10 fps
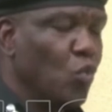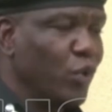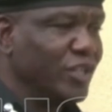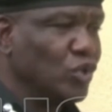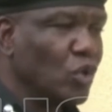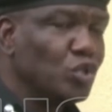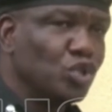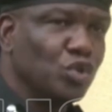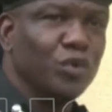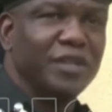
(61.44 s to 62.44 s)
we don't
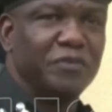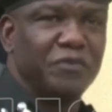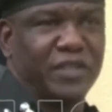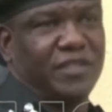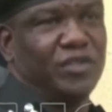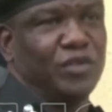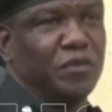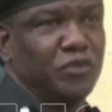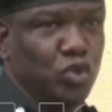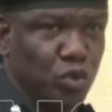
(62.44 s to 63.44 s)
show the faces
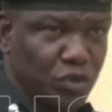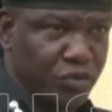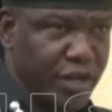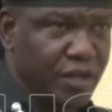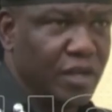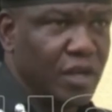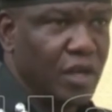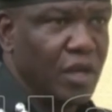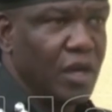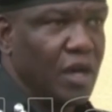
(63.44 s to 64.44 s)
of children
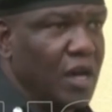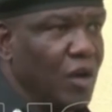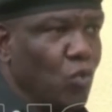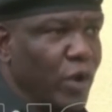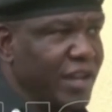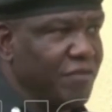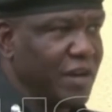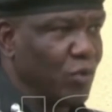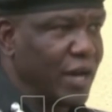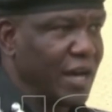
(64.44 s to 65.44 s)

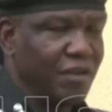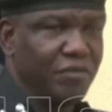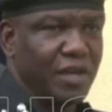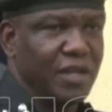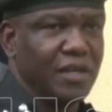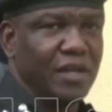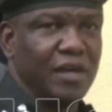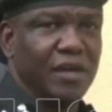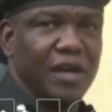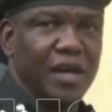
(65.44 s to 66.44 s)
whenever we are having
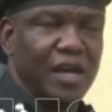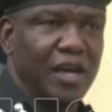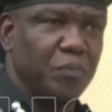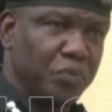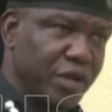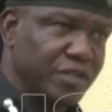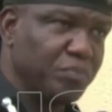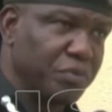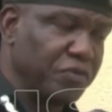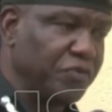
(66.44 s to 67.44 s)
a press
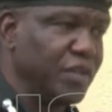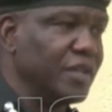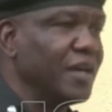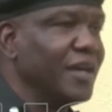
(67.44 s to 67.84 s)
briefing,